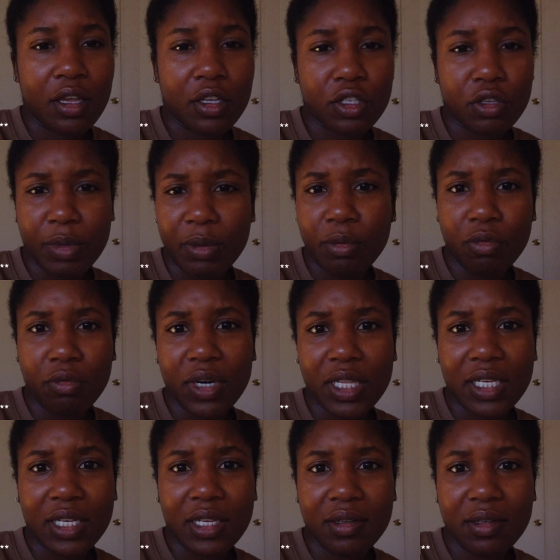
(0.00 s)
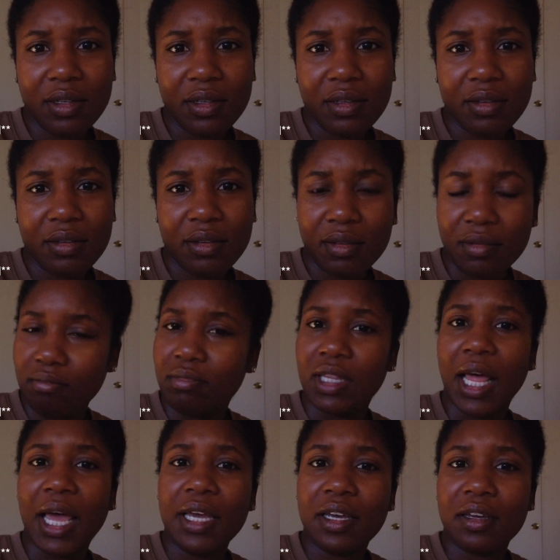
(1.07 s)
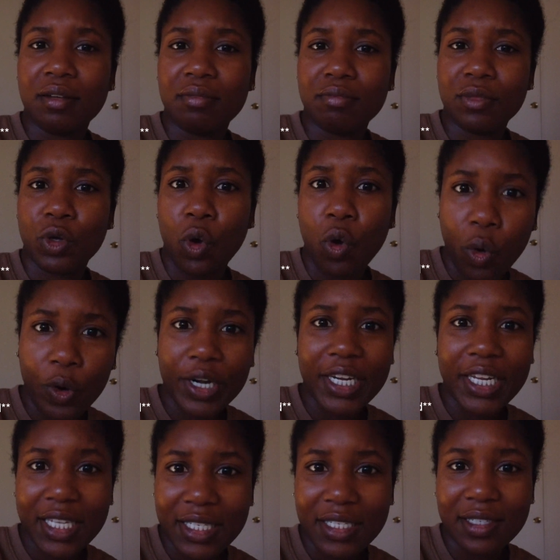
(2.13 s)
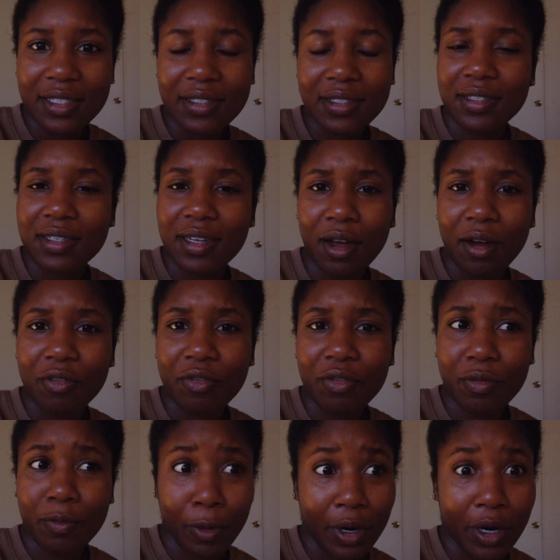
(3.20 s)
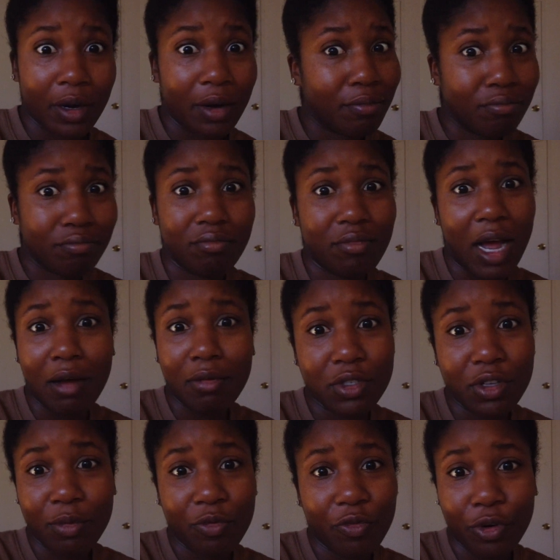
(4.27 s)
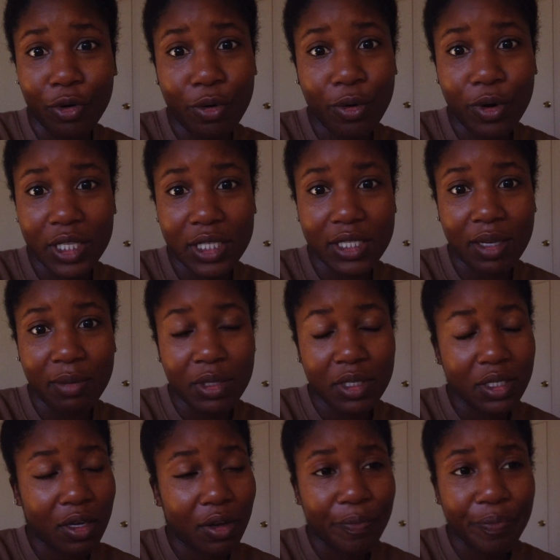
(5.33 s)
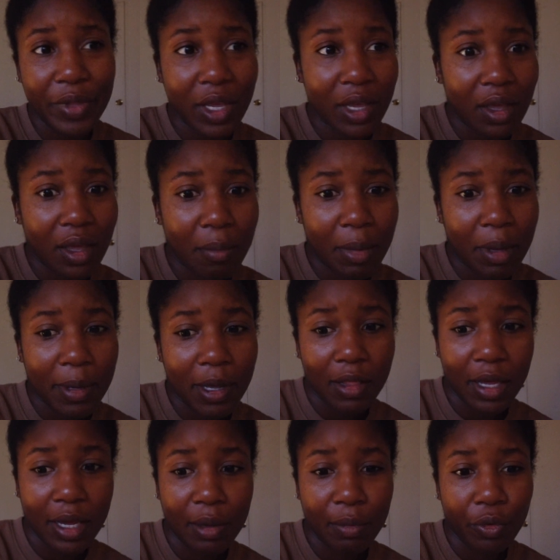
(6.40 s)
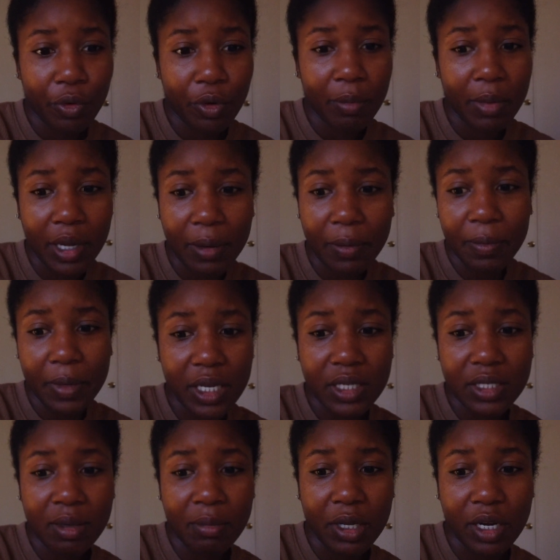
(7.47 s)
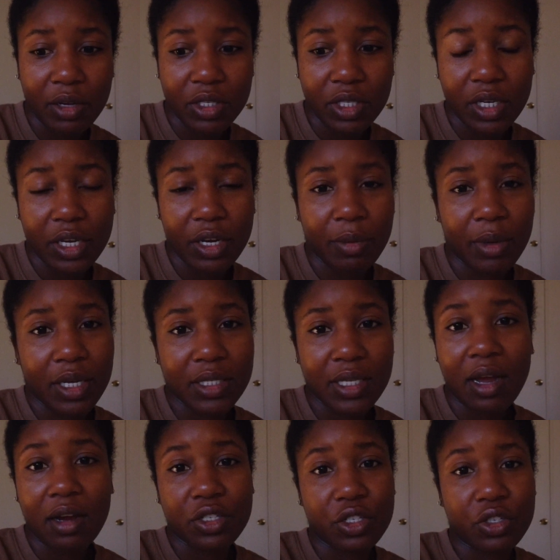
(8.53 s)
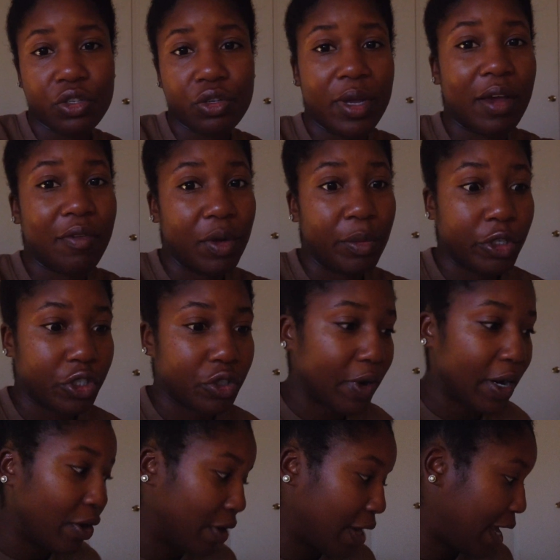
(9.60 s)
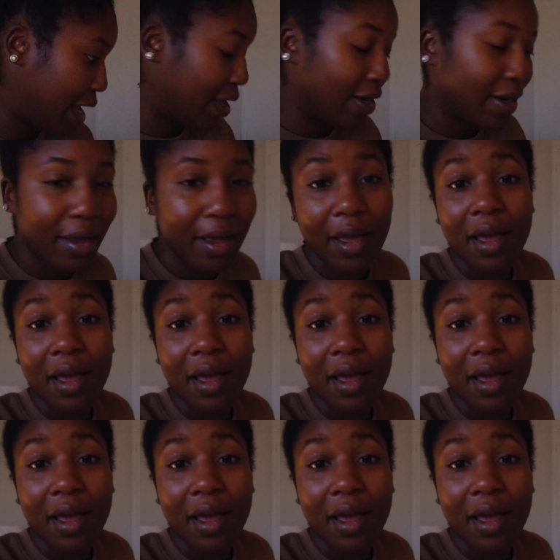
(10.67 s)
so people really like corded stuff where I was hoping for a cordless something. So maybe I'll like it more, but we need something else in here because I was just too heavy to push around and